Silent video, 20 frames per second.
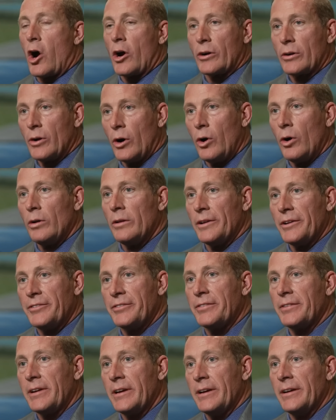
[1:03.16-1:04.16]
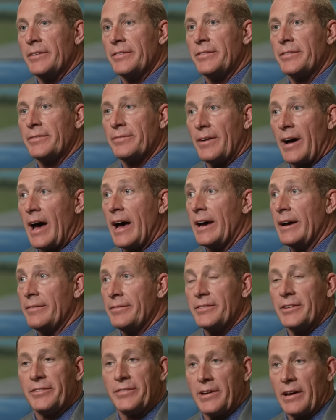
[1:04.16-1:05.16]
Our goal is
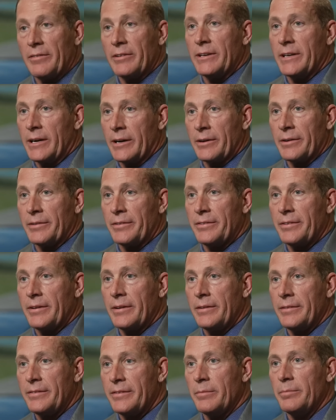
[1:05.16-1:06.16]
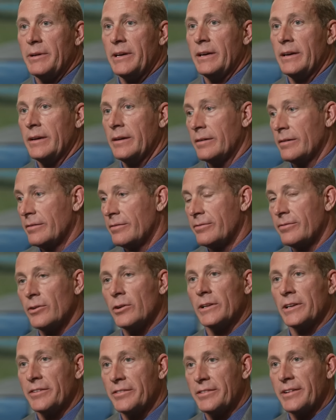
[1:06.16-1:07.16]
5 to 7 years to be
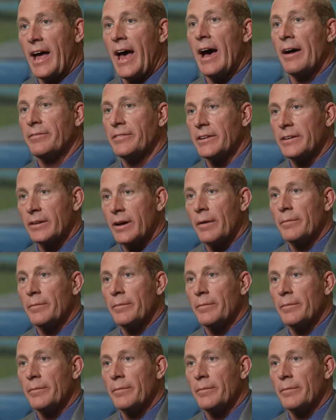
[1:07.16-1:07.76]
fully staffed and